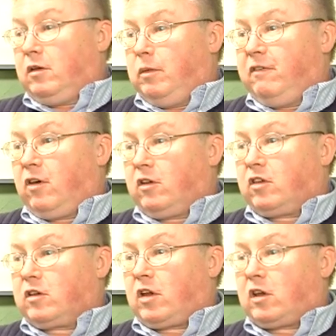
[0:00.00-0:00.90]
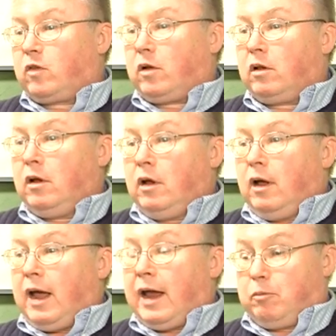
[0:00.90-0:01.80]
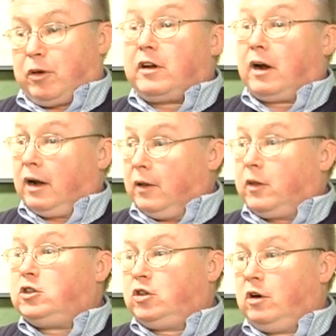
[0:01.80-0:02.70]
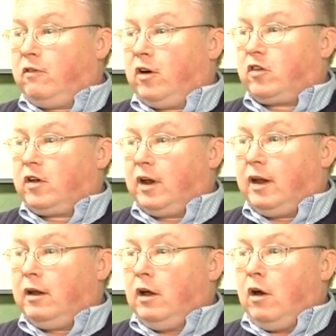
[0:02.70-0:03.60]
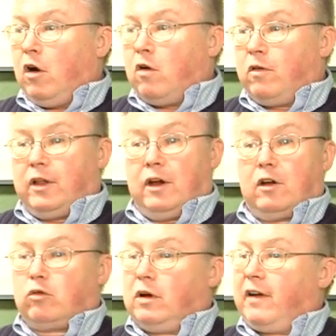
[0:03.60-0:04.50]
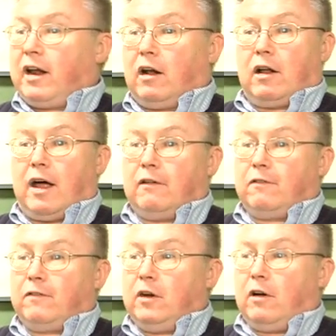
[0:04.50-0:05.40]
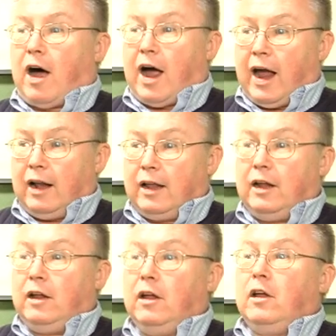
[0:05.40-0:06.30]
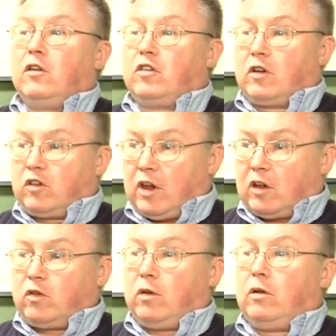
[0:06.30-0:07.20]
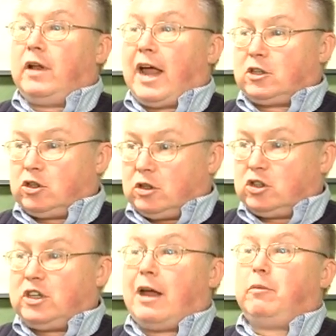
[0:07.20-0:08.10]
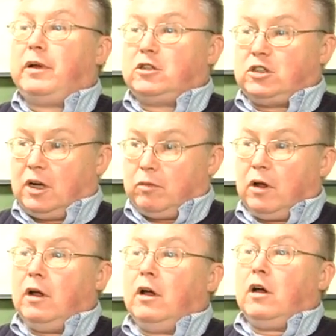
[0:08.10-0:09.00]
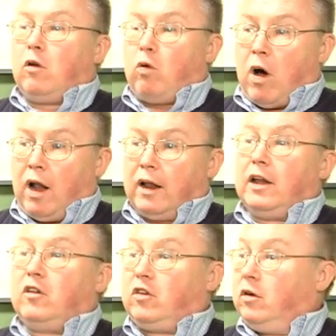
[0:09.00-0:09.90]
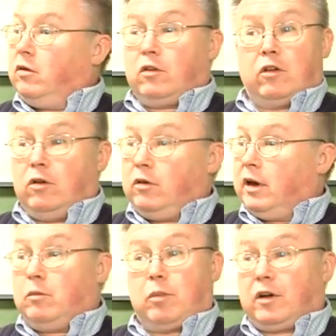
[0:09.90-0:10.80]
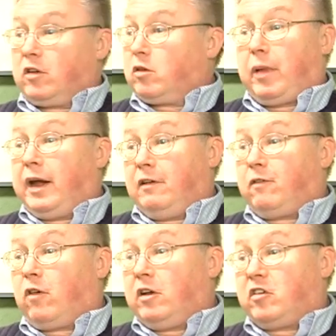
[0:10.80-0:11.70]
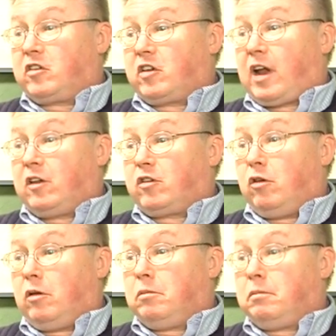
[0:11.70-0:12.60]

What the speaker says: very successful. And particularly at this university, over the years, we've had a lot of highly successful national championship quality students who didn't participate in forensics in high school.